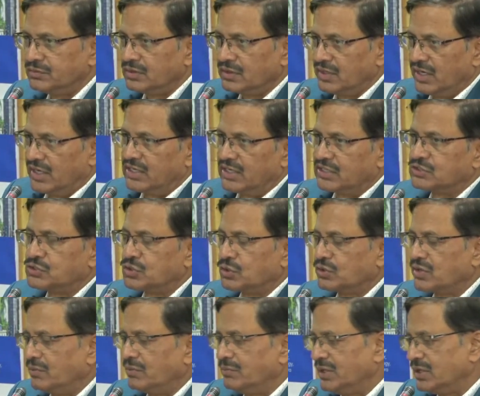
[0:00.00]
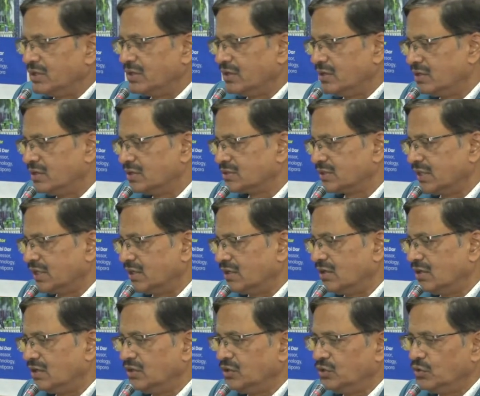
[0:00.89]
electrochemicals and
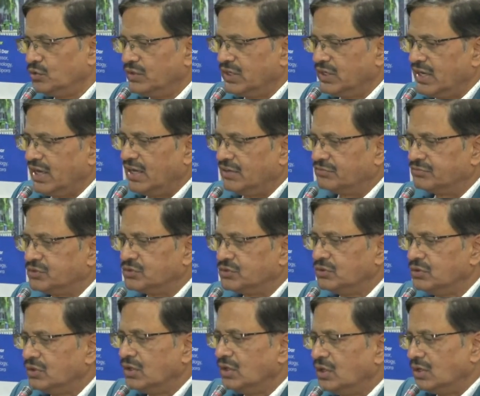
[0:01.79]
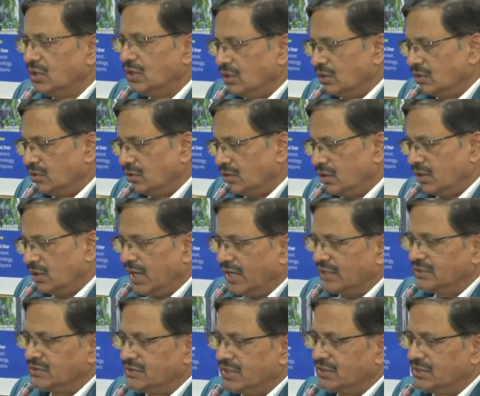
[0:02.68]
all you will have to,
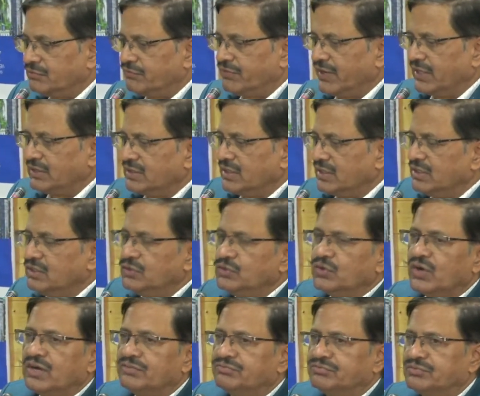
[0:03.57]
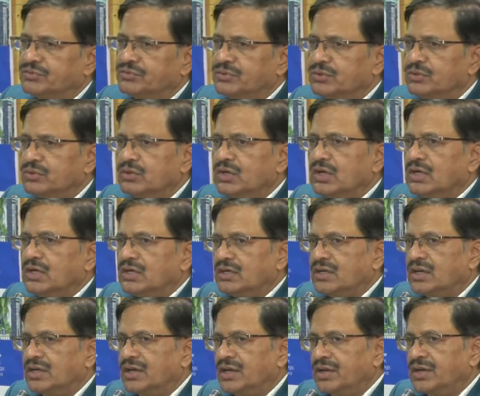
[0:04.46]
and then finally you have to
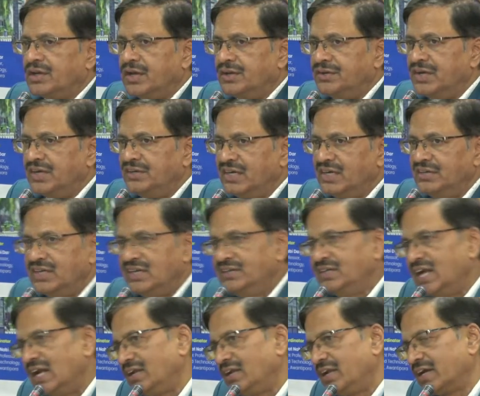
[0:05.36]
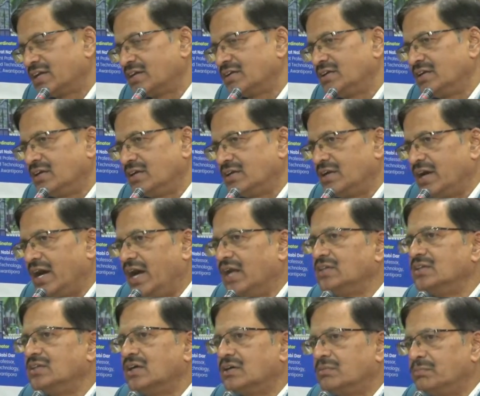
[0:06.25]
detect it
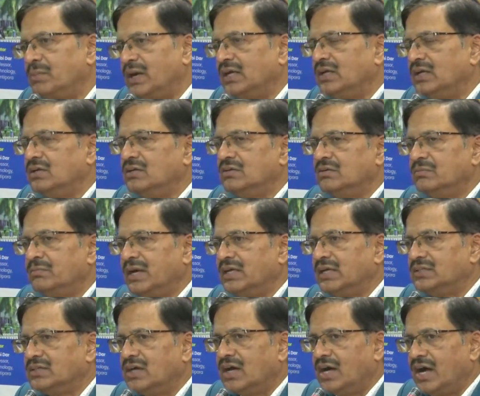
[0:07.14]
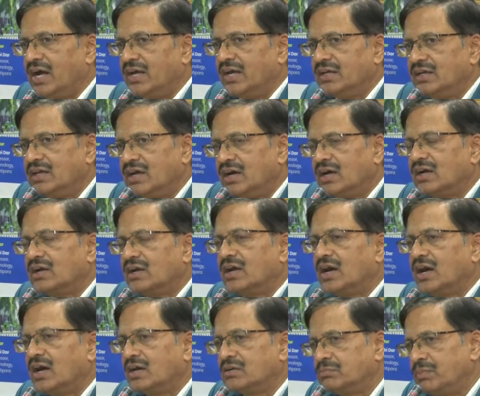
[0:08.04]
either by the IR
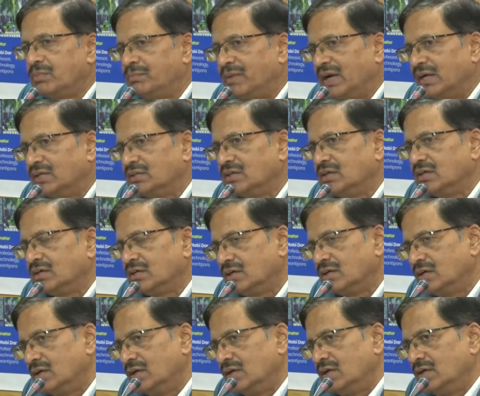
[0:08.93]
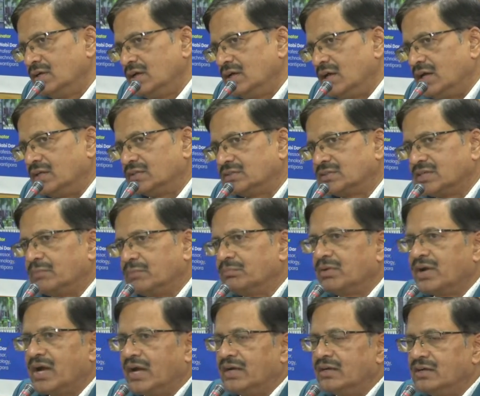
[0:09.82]
or by the
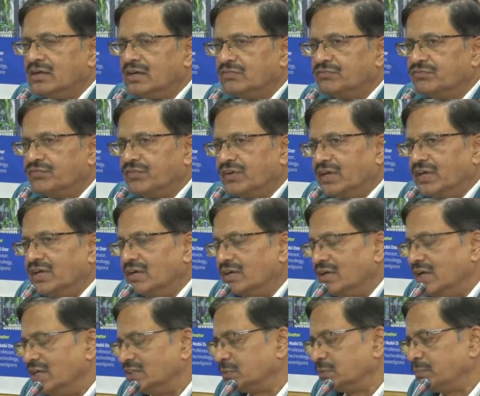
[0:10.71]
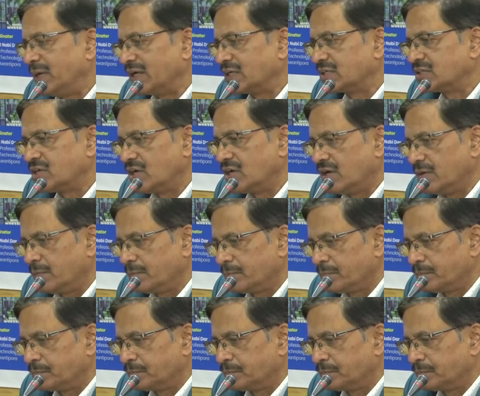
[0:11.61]
some kind of spectra.